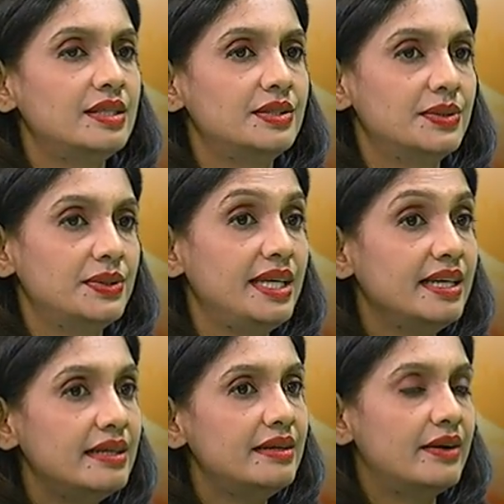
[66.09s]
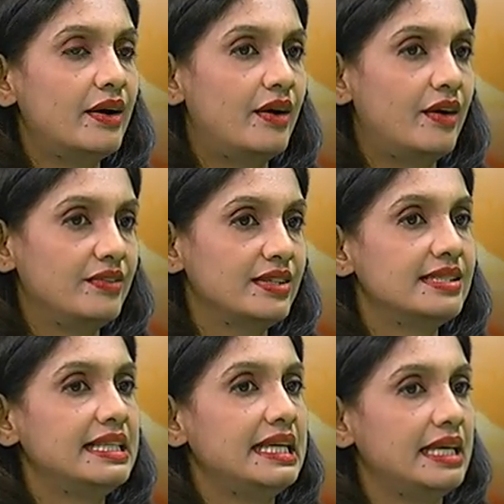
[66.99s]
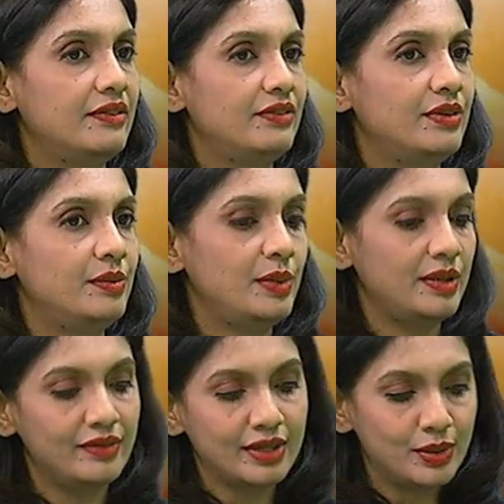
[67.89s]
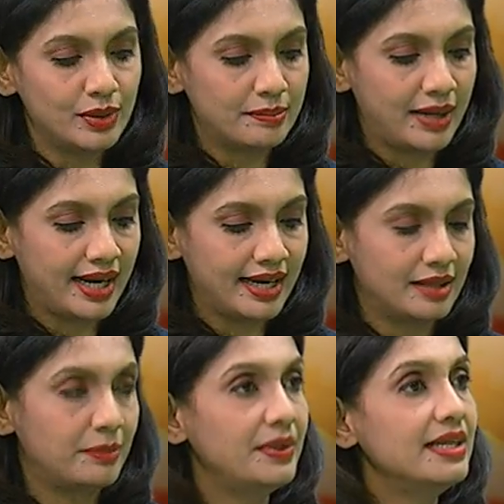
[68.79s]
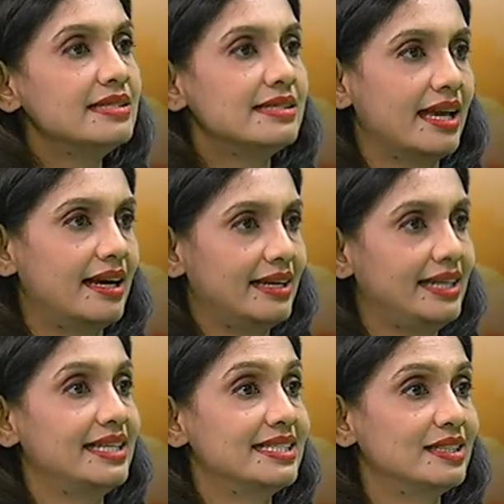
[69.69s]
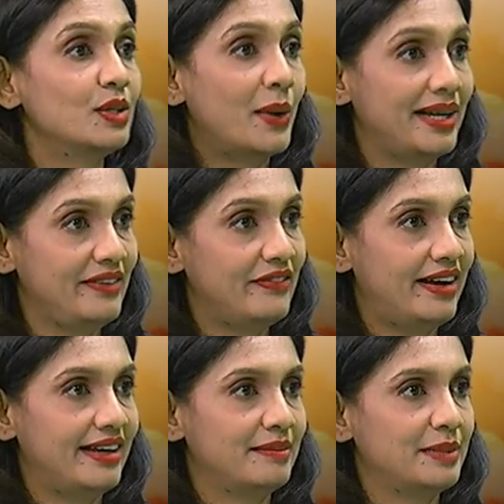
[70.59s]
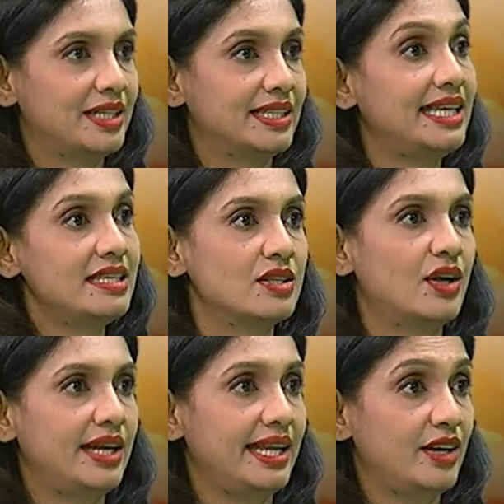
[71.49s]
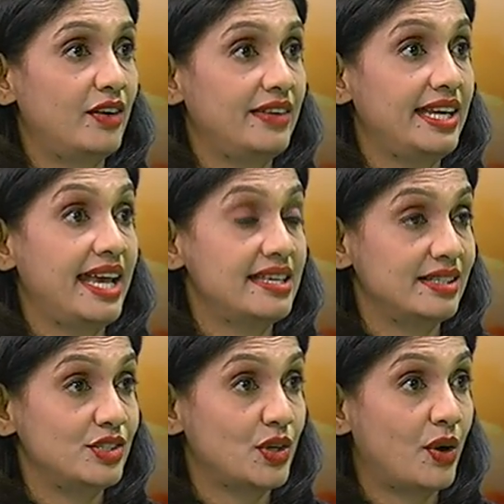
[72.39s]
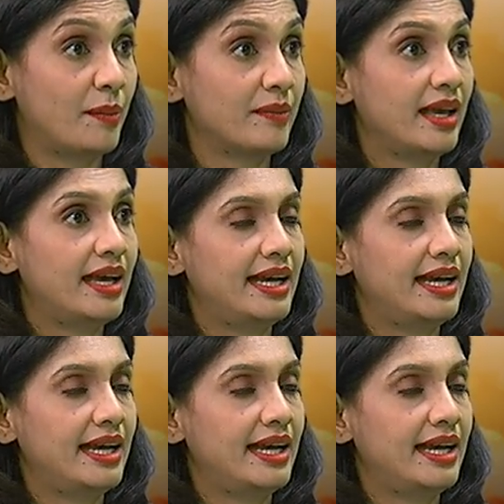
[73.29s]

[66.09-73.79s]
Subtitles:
So here, obviously, if you look by the prince, yeah, he doesn't qualify because he's not laid off, he has a job,